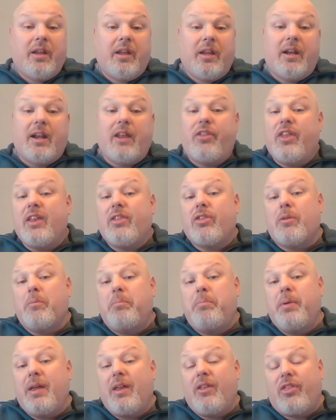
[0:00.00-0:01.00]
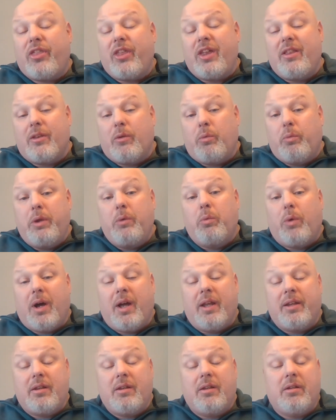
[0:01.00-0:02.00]
And I think the big thing that we
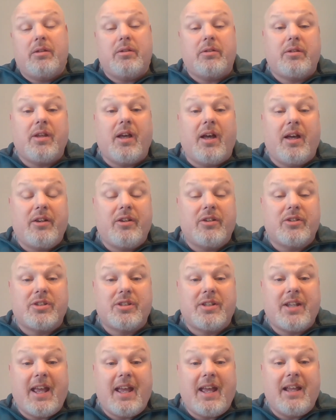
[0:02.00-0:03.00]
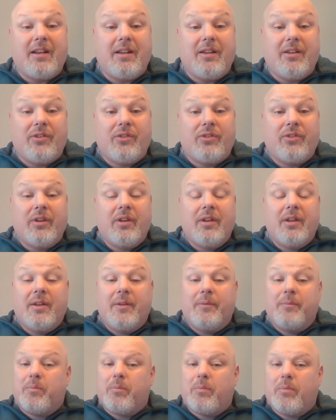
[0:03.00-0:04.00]
want to understand is,
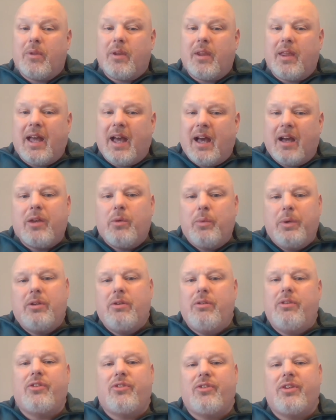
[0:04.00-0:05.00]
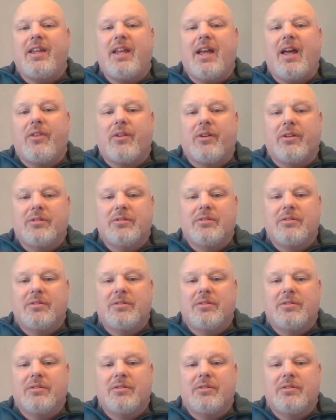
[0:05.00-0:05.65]
how can we do this together?